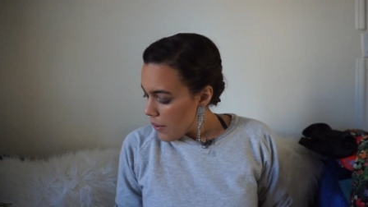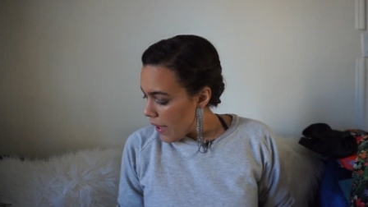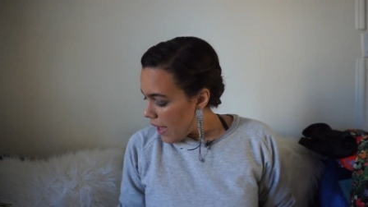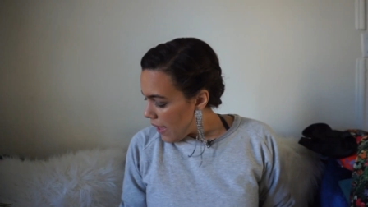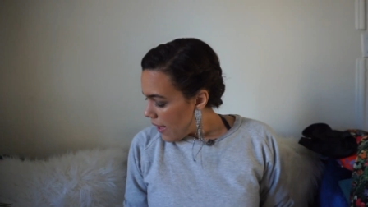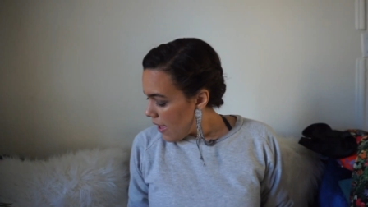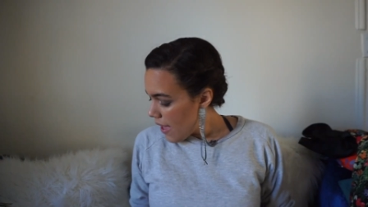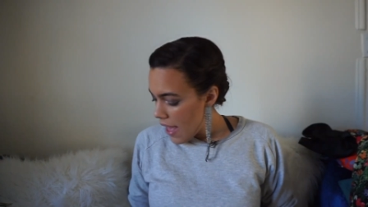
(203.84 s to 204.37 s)

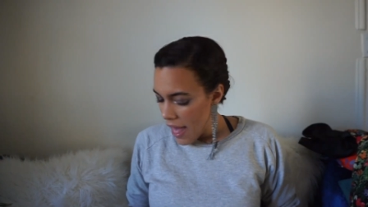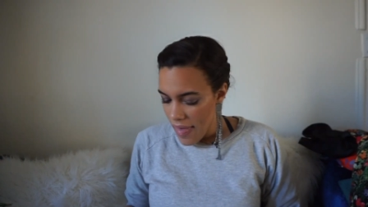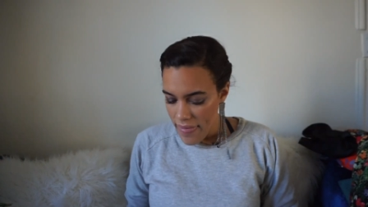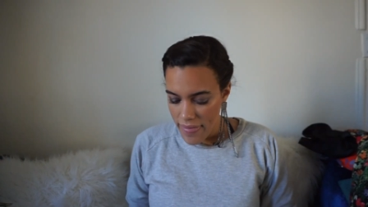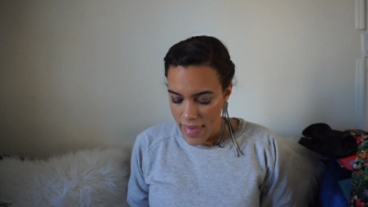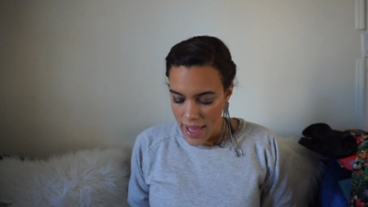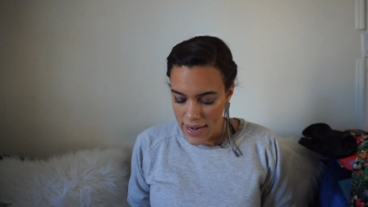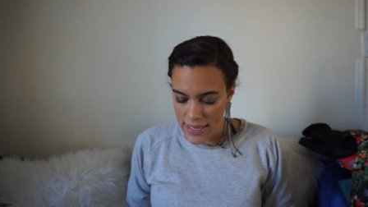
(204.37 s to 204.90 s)
Okay,
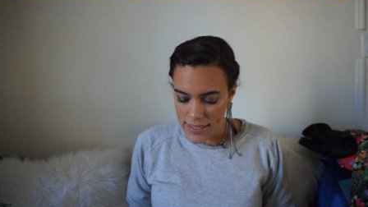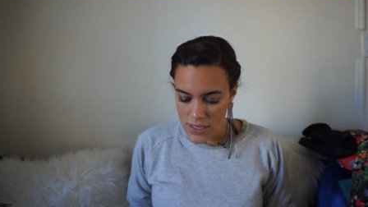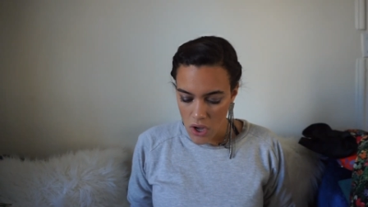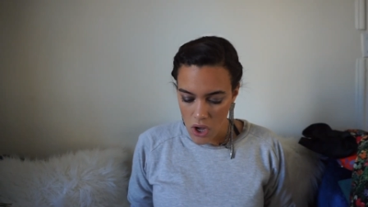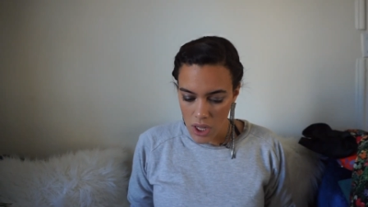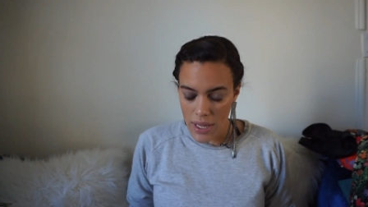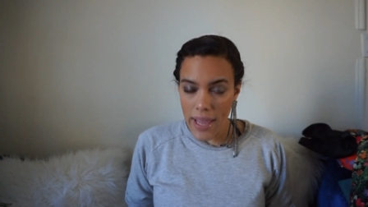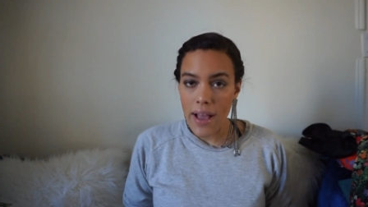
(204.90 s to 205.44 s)
and that is
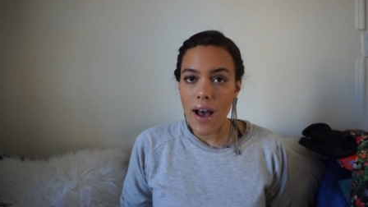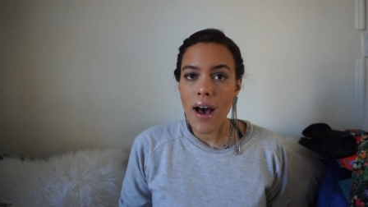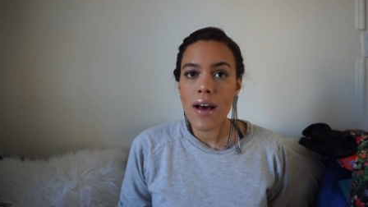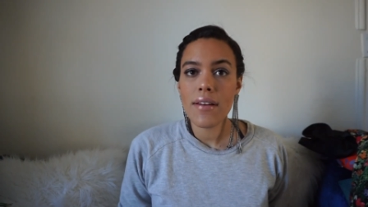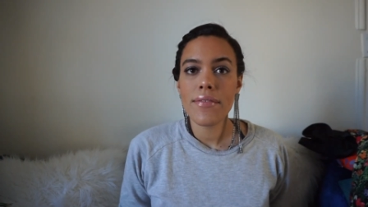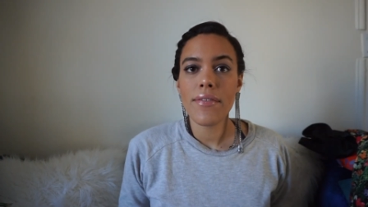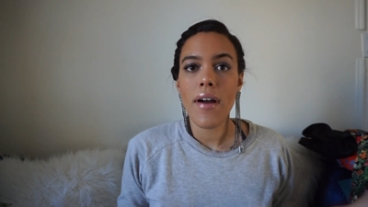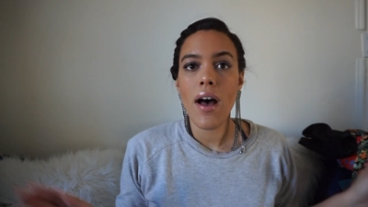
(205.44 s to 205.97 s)
all I
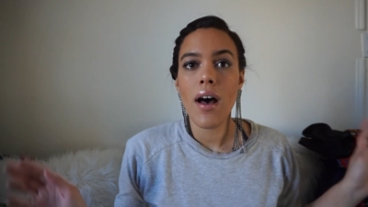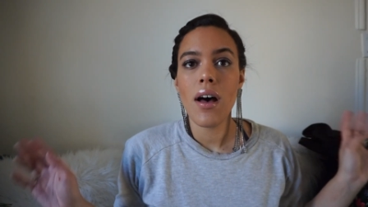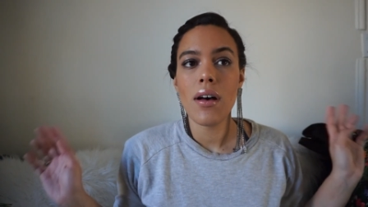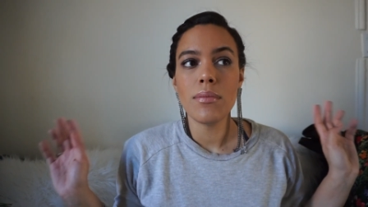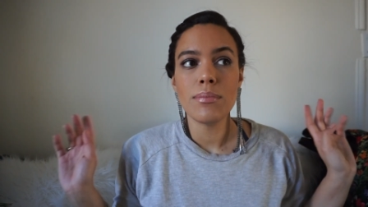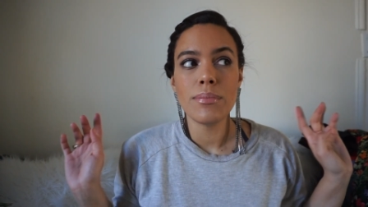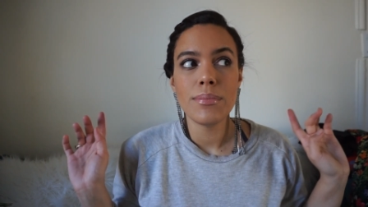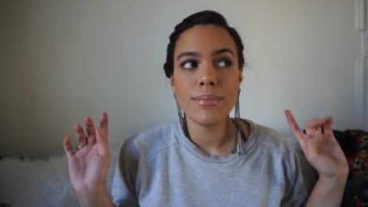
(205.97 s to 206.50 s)
got
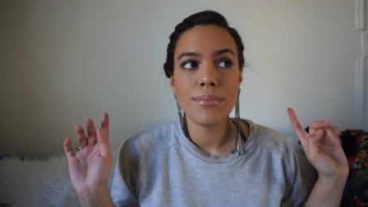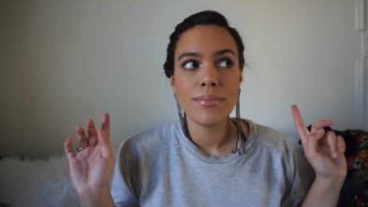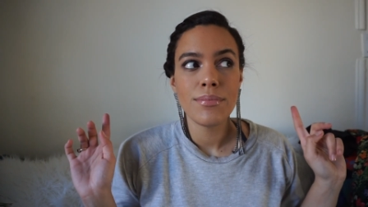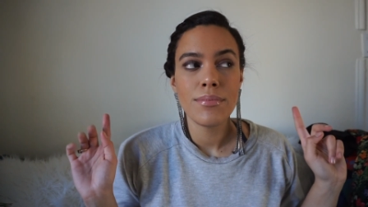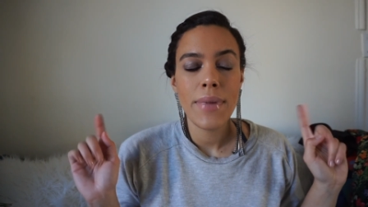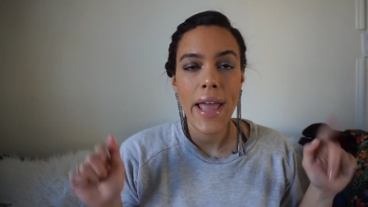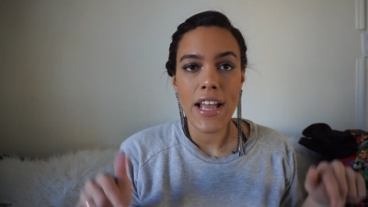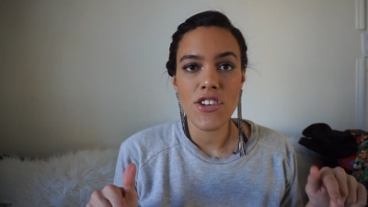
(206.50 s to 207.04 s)
from
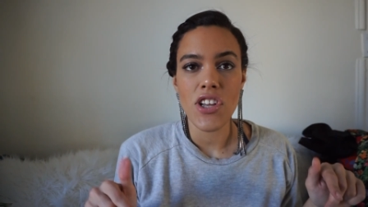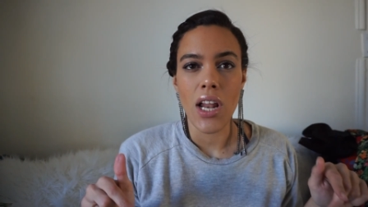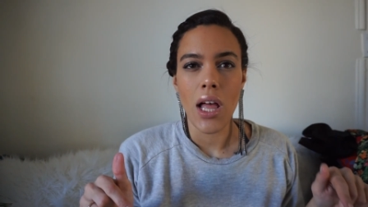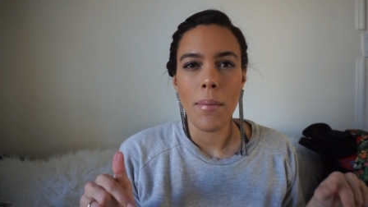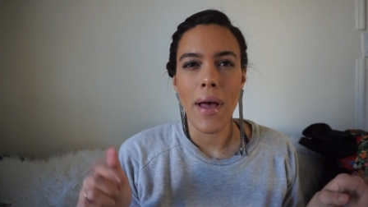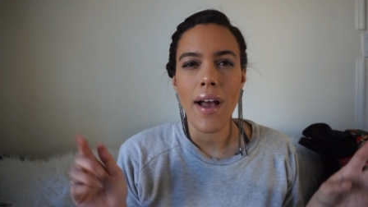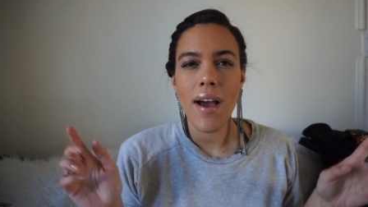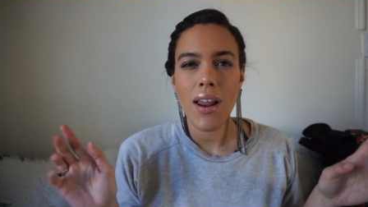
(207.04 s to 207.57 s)
H&M.
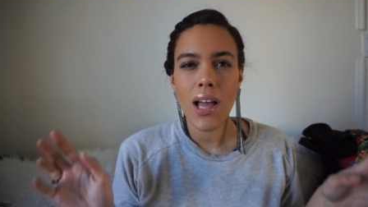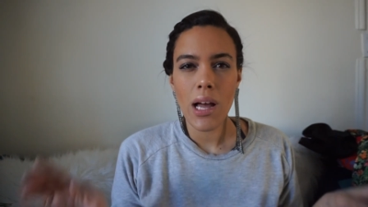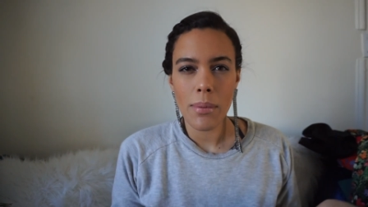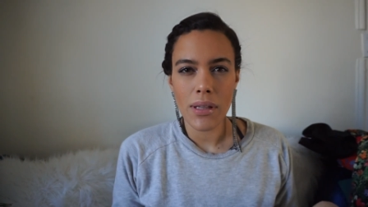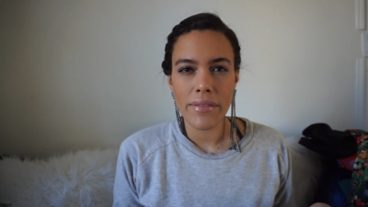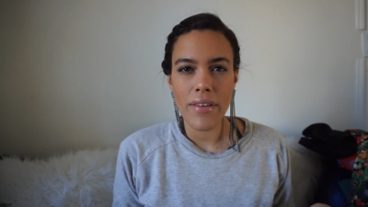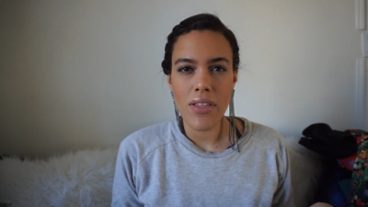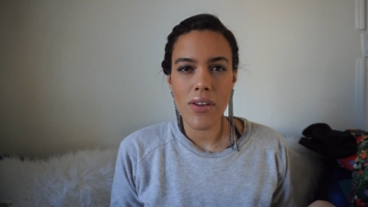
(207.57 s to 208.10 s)
I got a
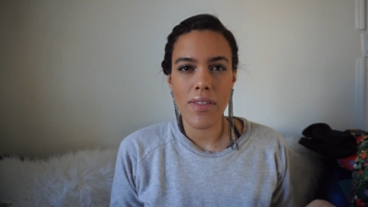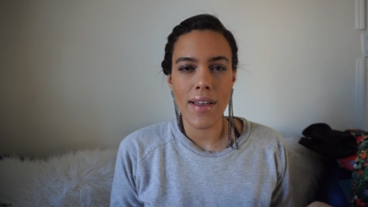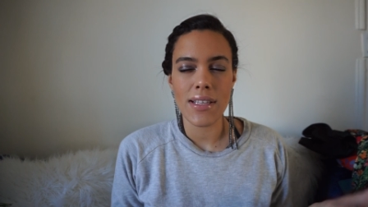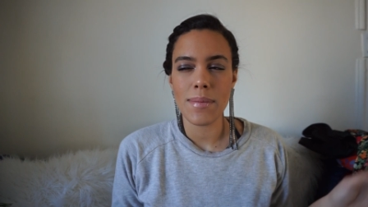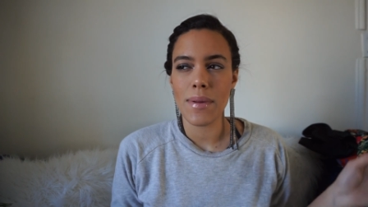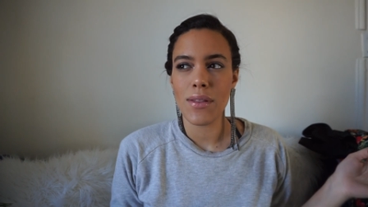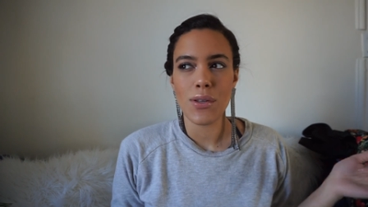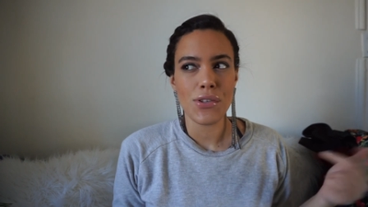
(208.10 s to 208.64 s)
couple of other
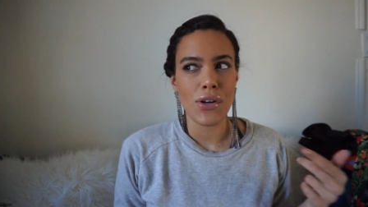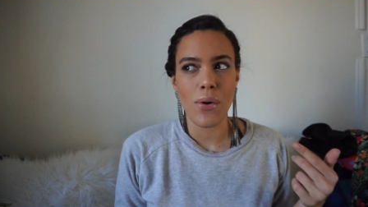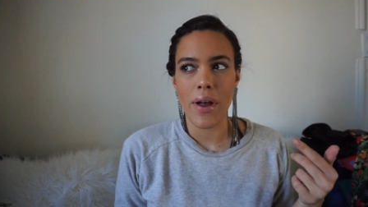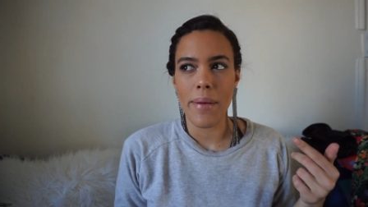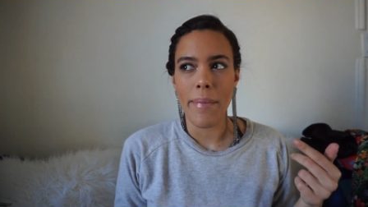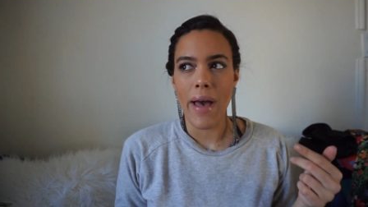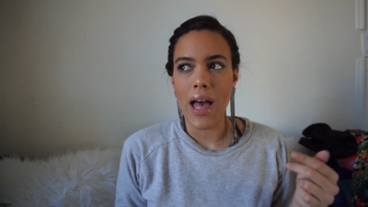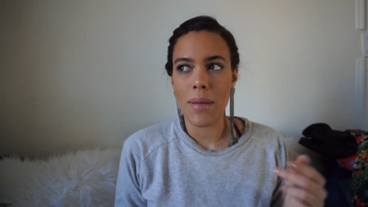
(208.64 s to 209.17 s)
things, but those are
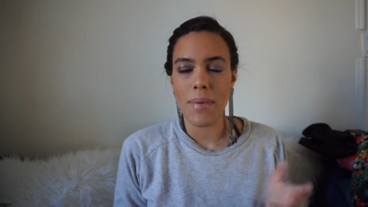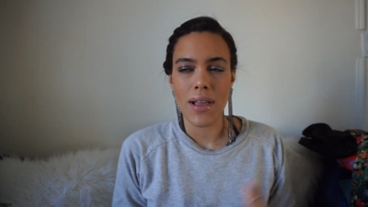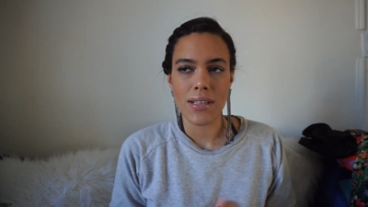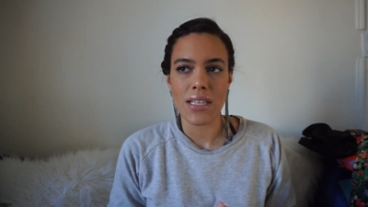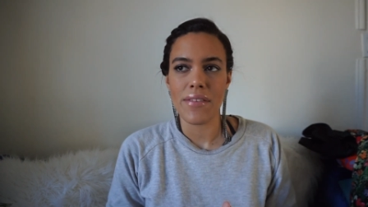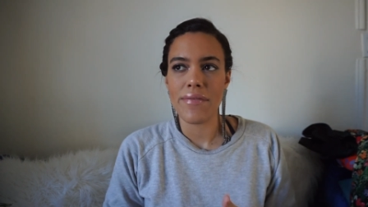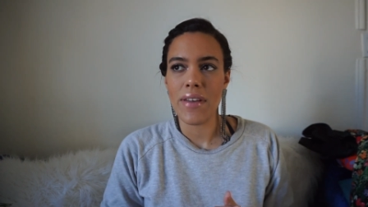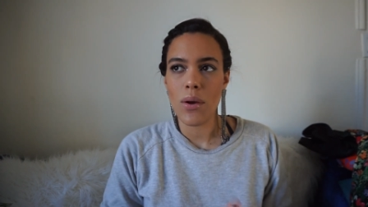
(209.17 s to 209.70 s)
going back
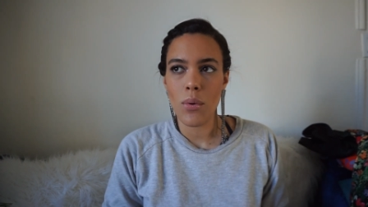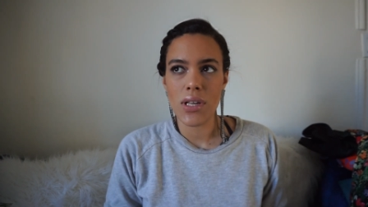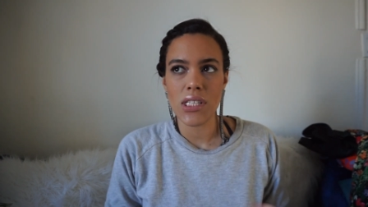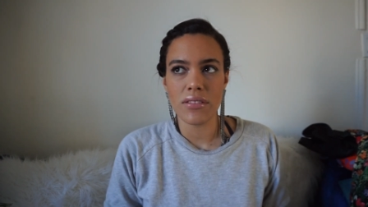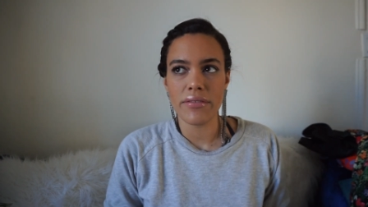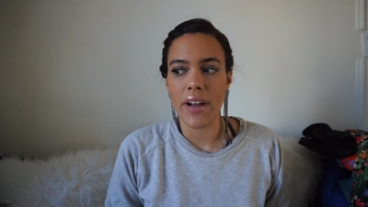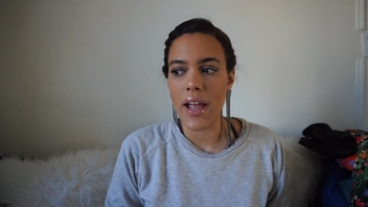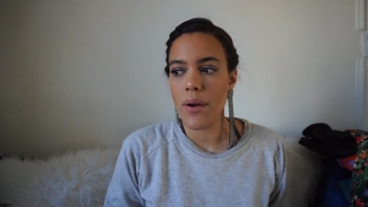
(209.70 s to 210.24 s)
because the fit
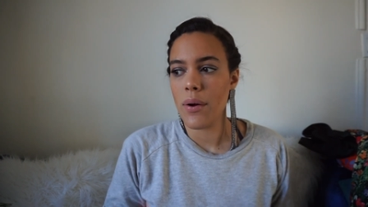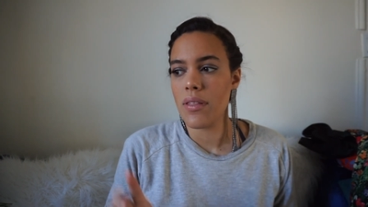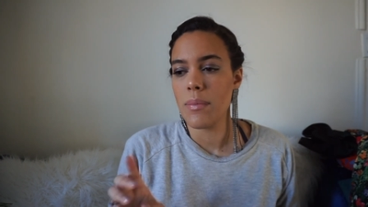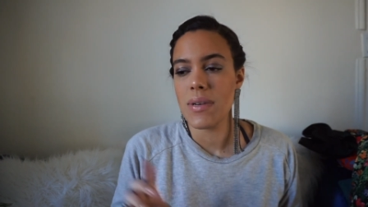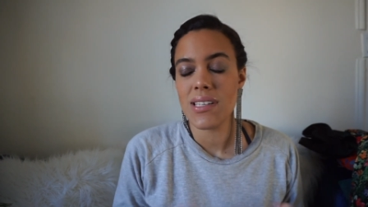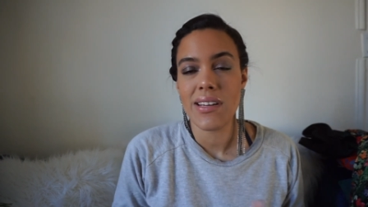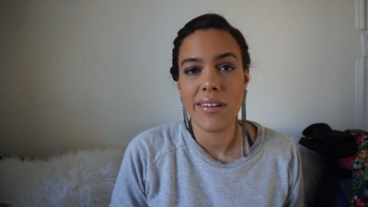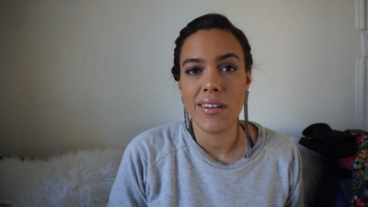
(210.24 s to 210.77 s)
wasn't right or the
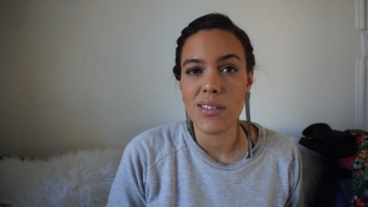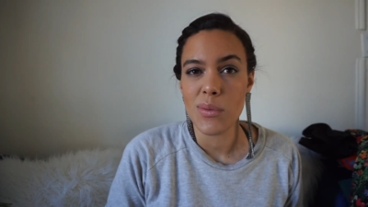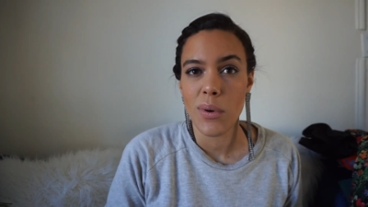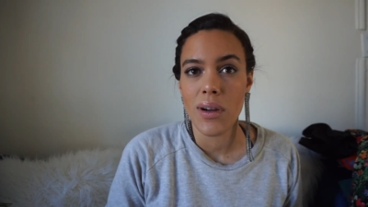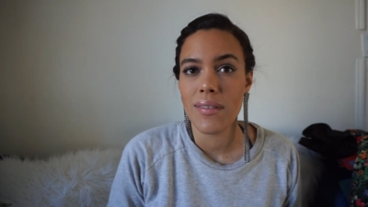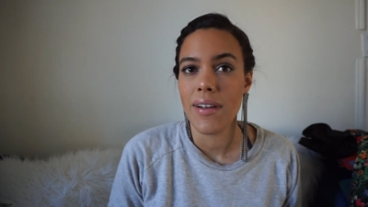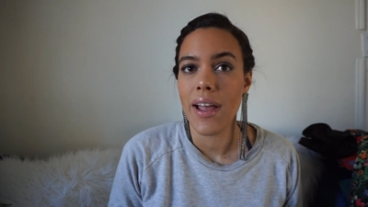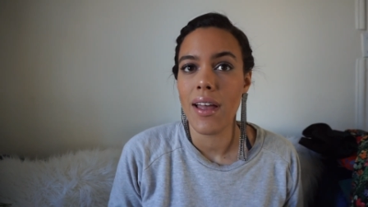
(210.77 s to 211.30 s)
materials
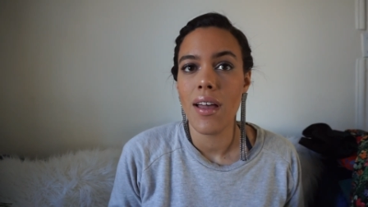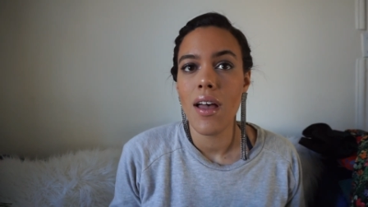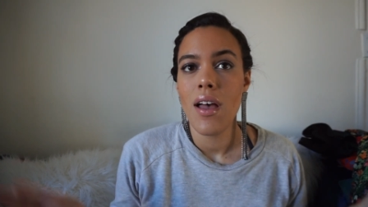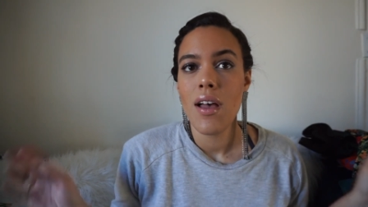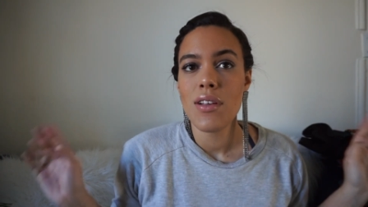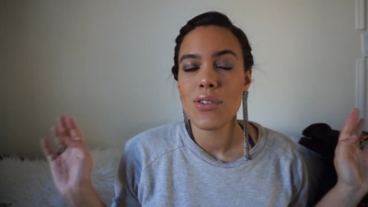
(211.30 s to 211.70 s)
weren't right.